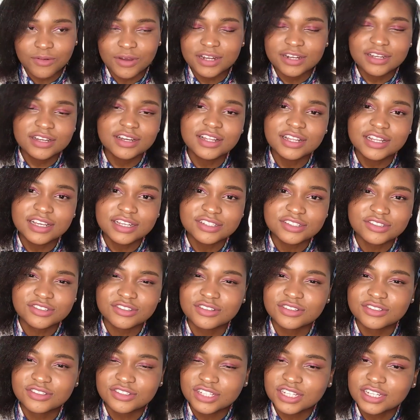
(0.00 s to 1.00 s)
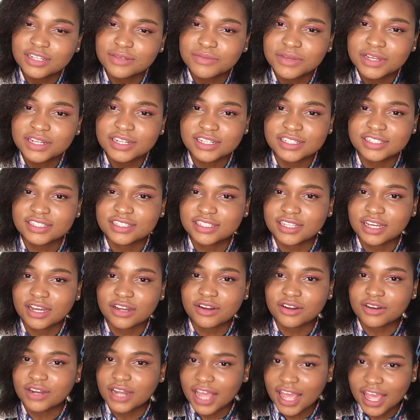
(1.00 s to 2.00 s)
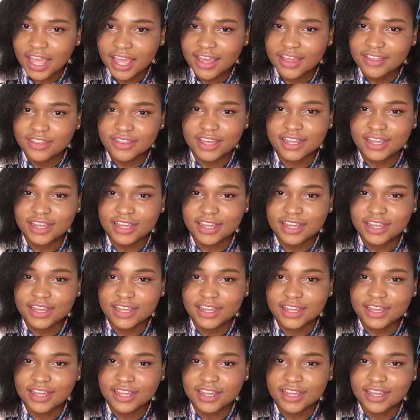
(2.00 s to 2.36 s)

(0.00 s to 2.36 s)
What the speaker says: When a cholesterol treatment is done on hair